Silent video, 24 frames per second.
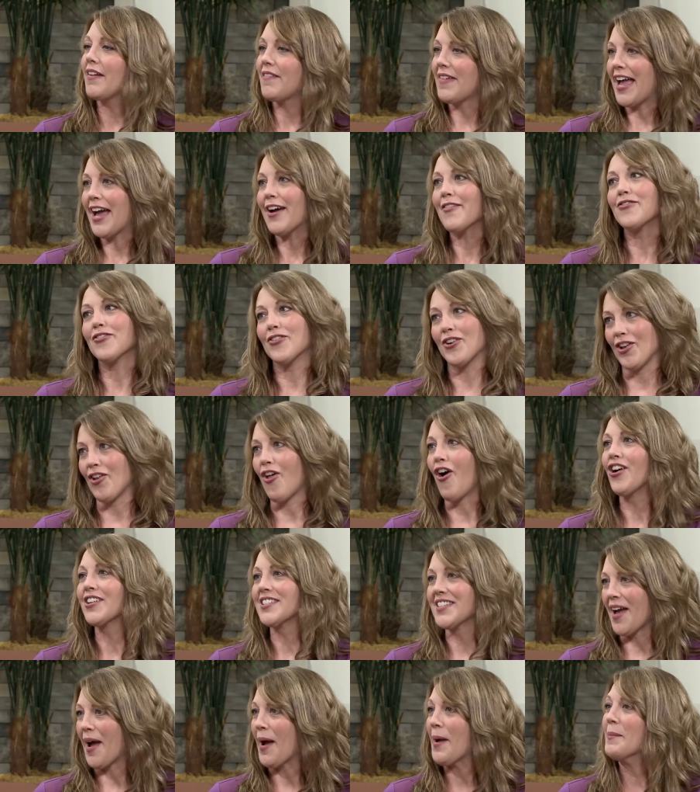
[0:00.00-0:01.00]
I've had for a
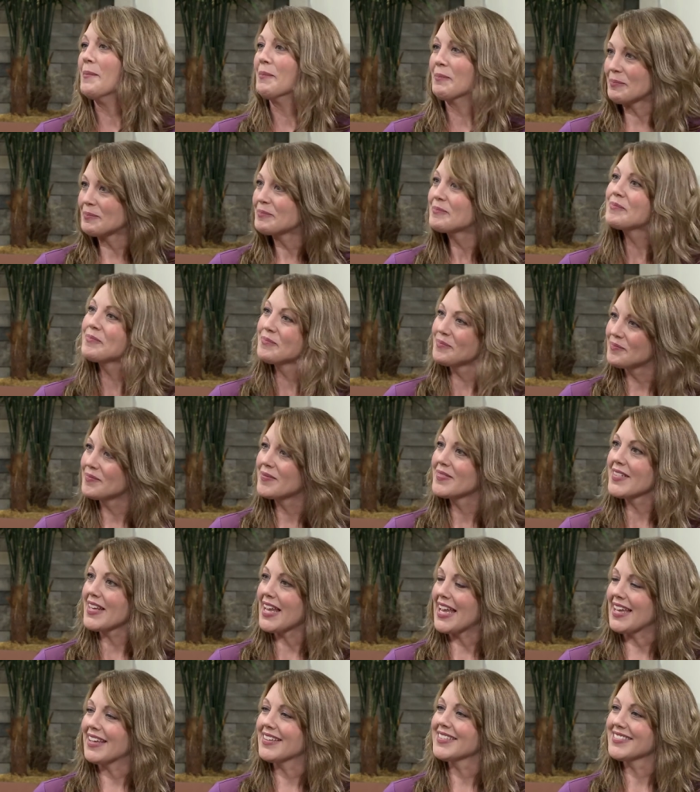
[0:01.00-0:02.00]
long time.
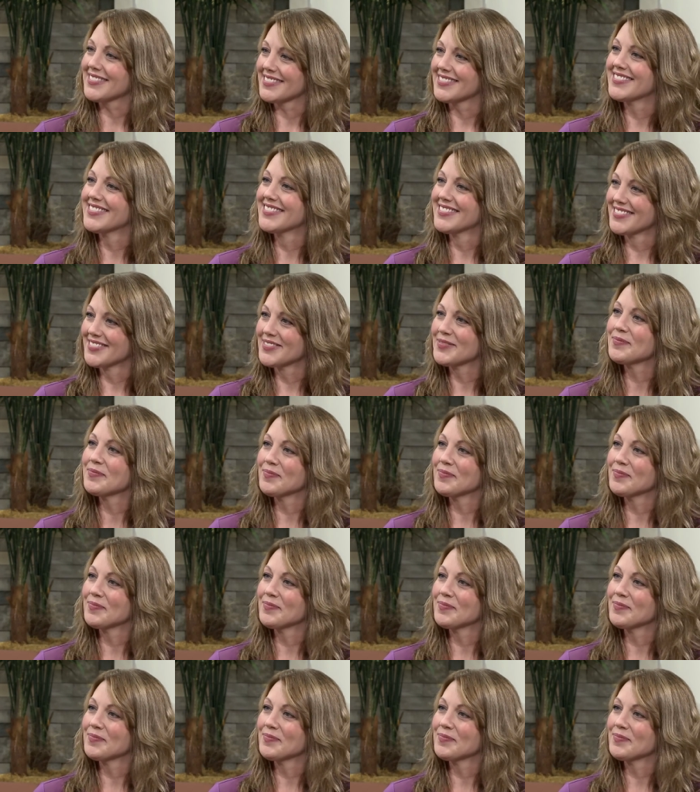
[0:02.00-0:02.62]
So, for someone out